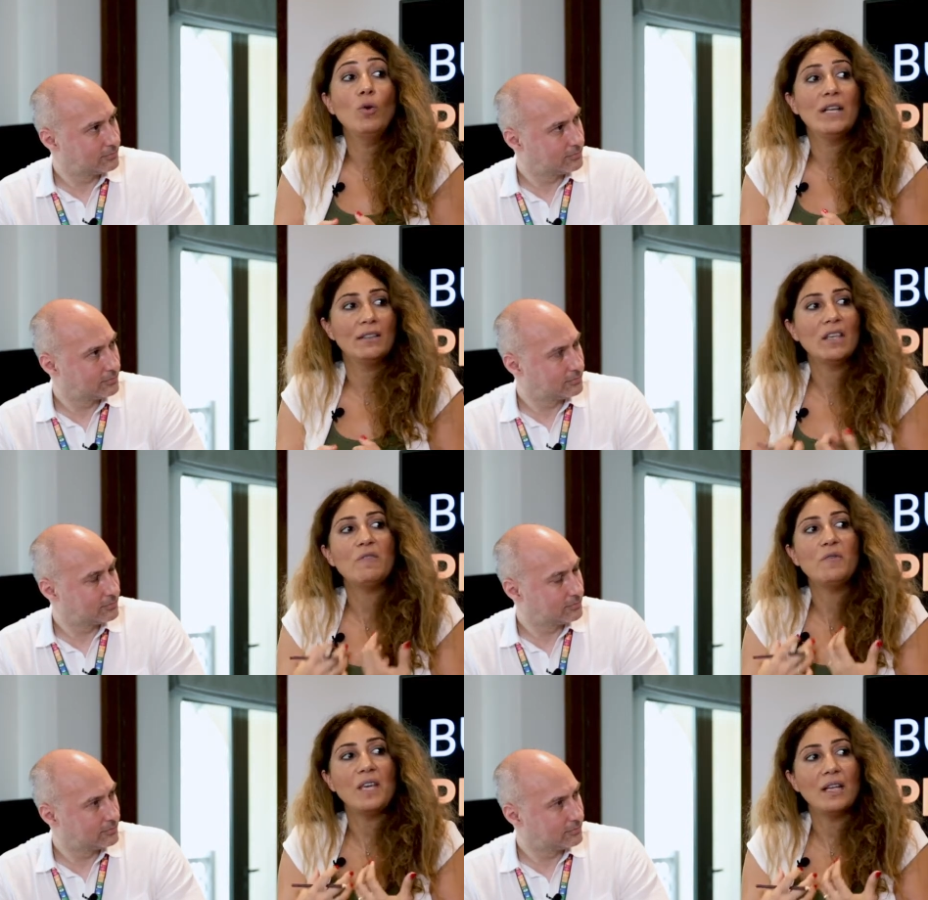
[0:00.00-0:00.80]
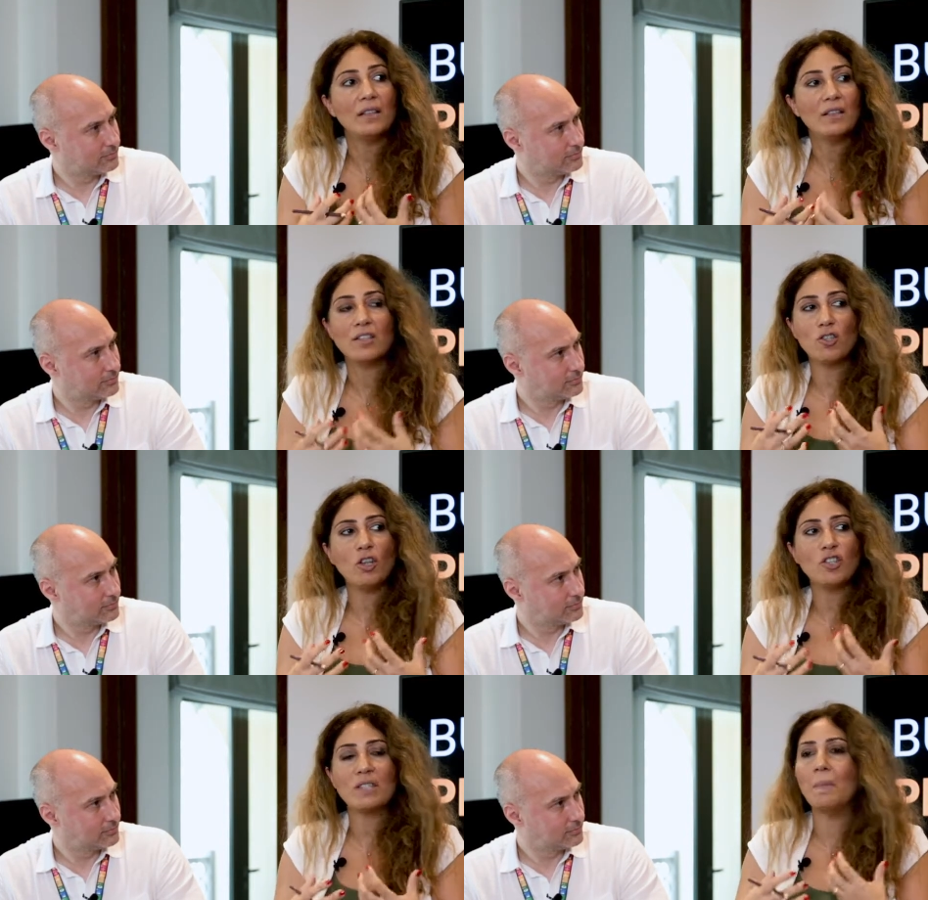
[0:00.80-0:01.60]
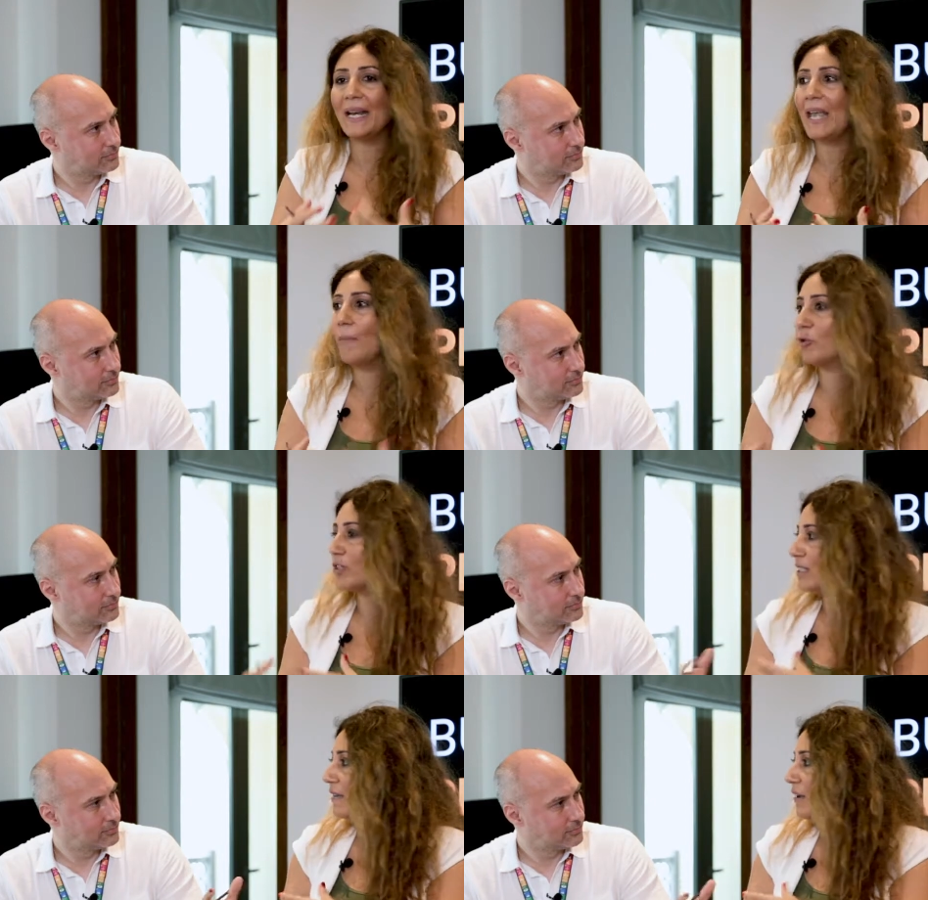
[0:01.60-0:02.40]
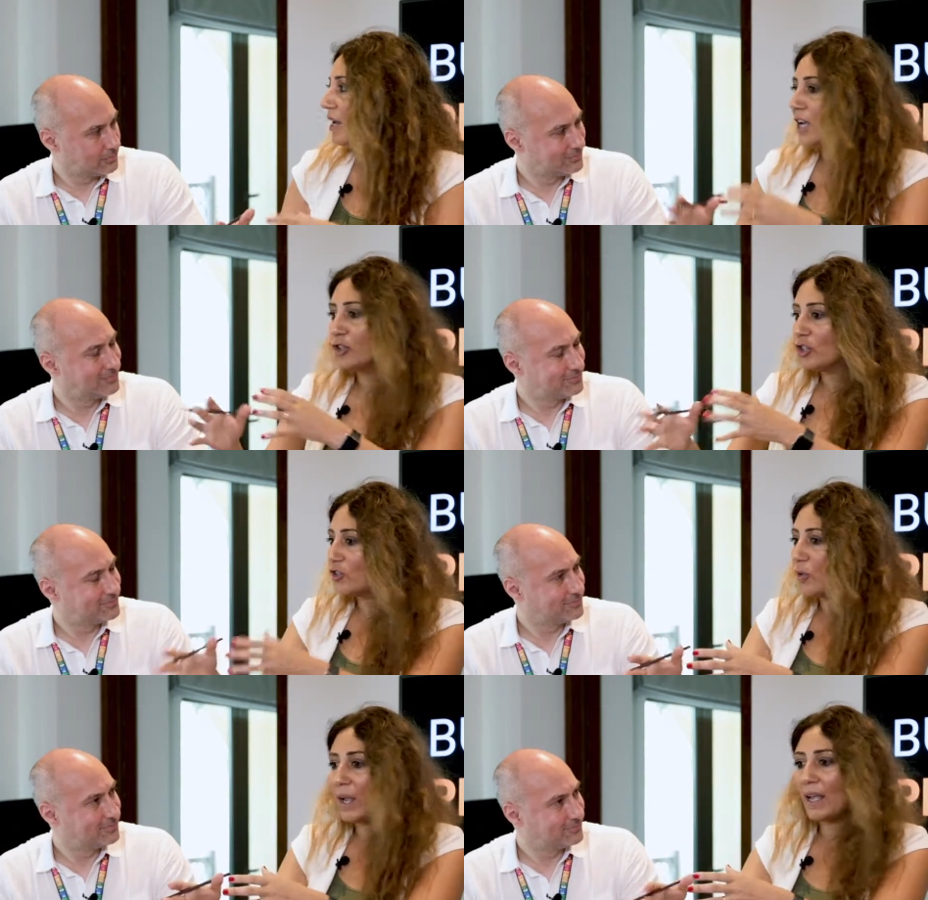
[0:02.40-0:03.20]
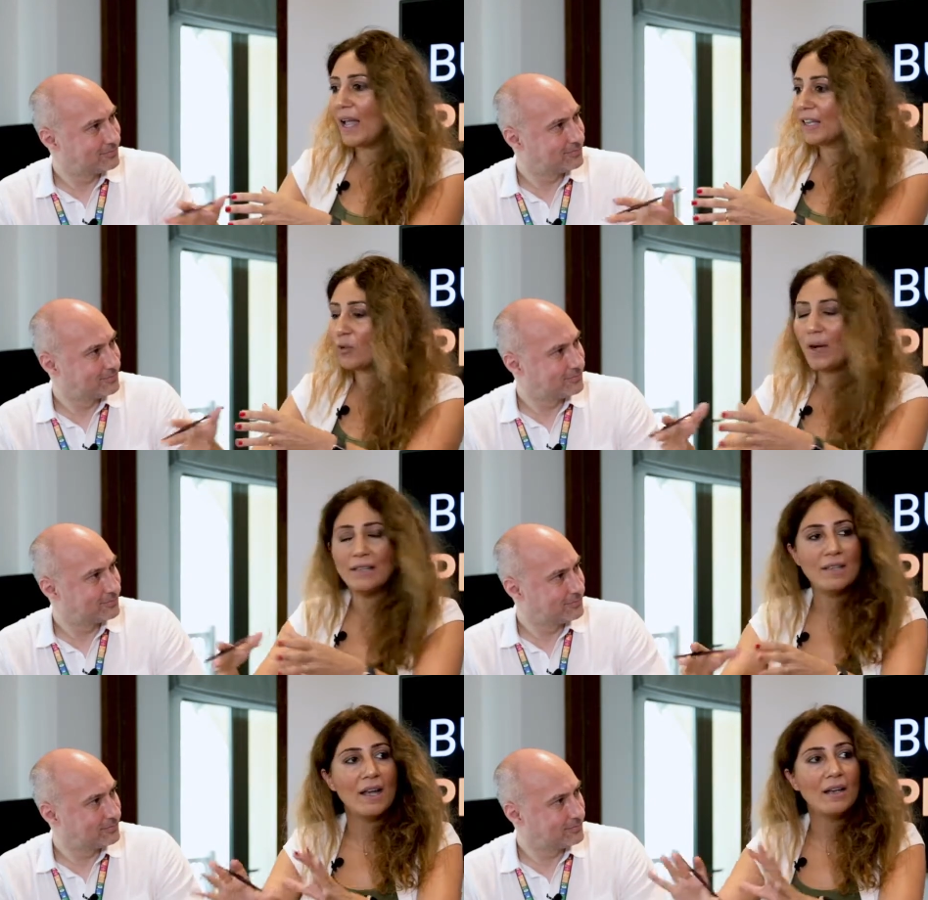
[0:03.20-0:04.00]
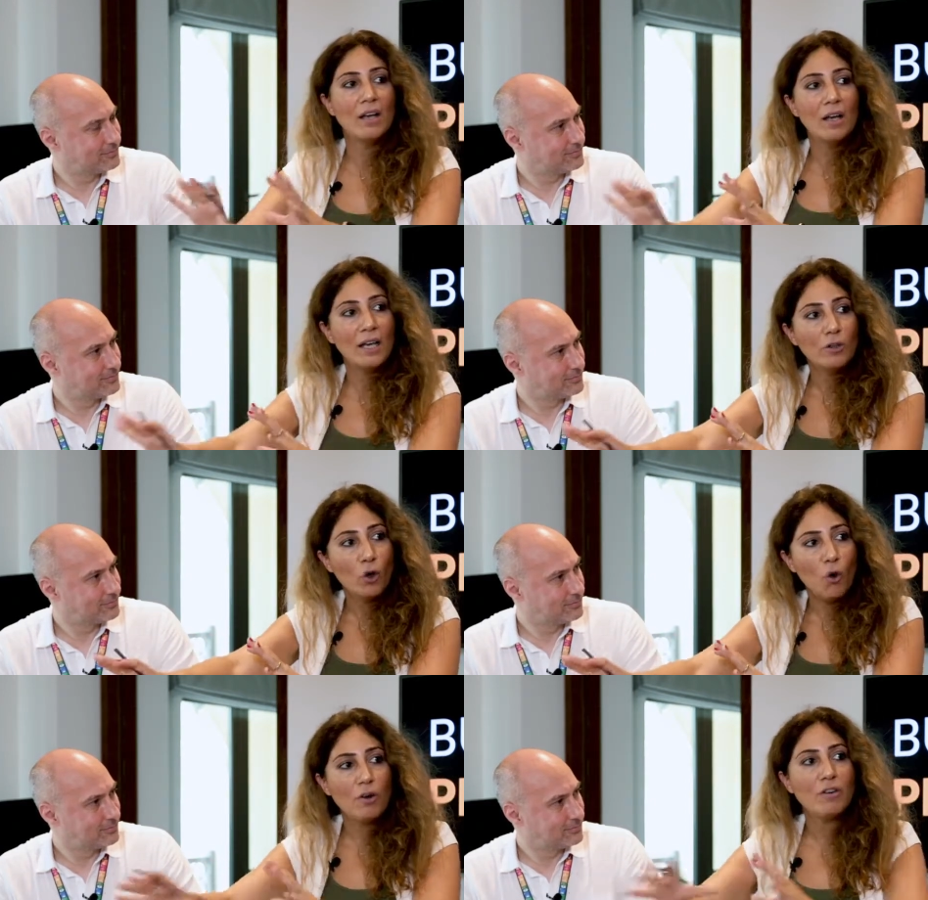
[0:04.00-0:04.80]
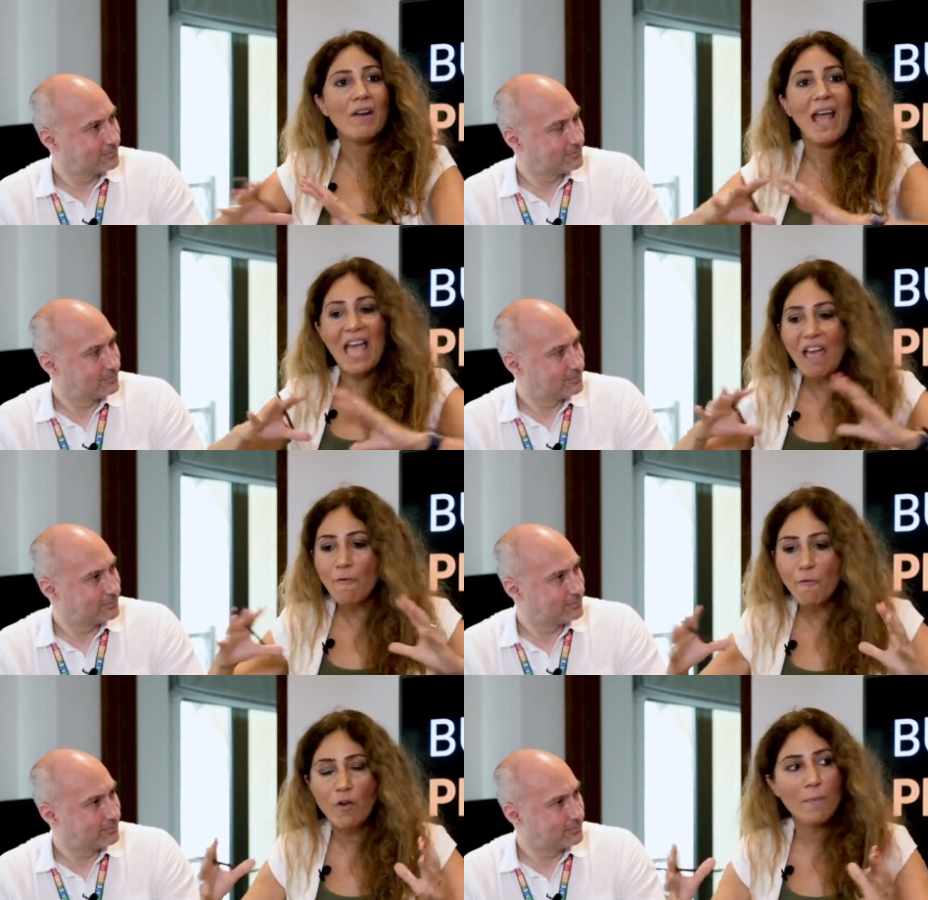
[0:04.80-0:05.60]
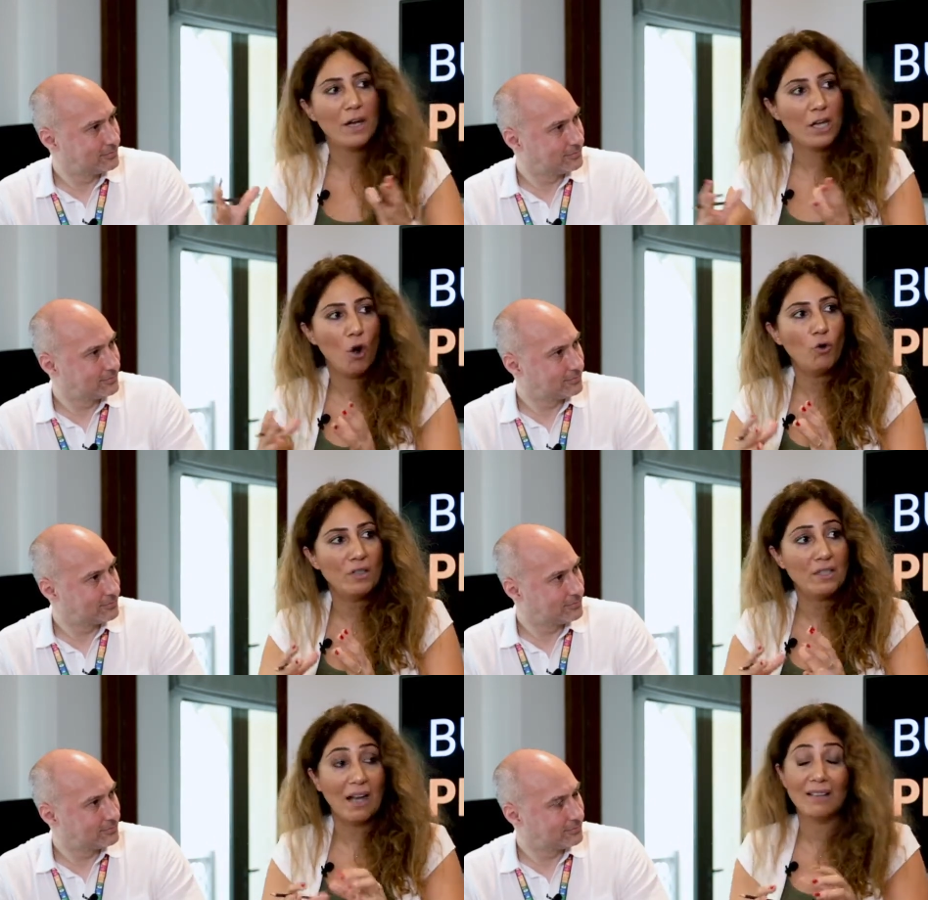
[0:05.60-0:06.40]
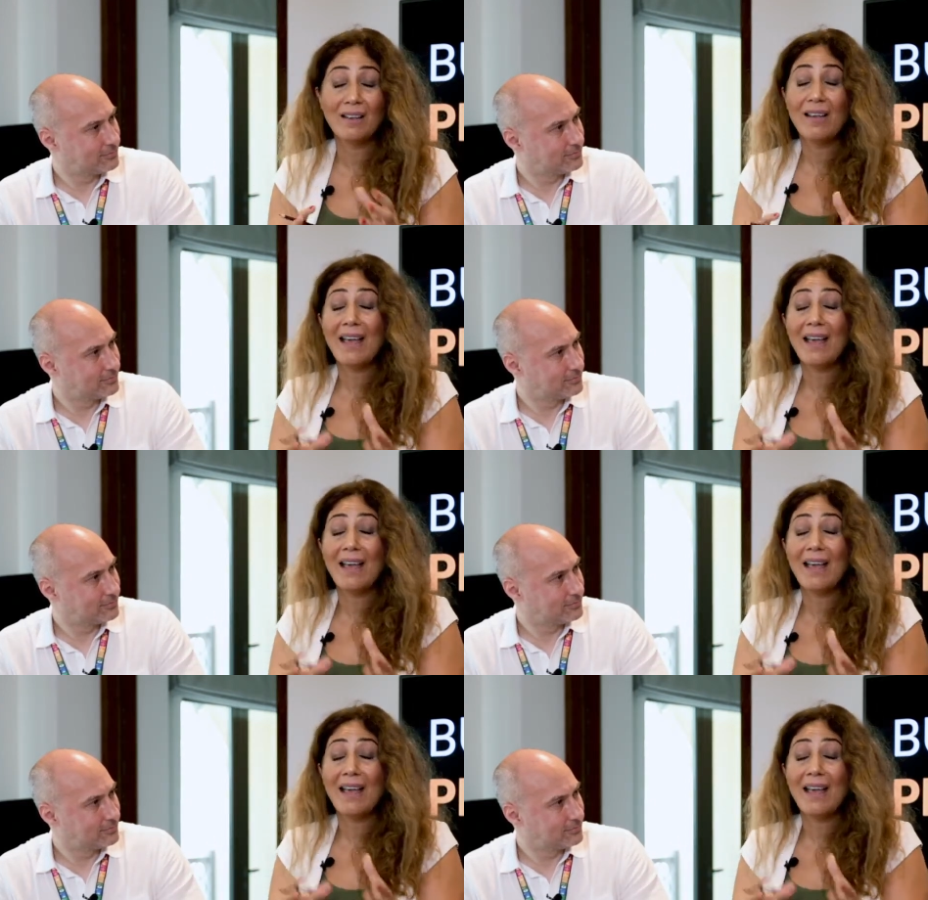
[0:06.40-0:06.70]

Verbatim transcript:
Speaker 1: own it, they feel it. It's not just Maryam or Stephen just doing X, Y, Z in the corner. Everybody owns that.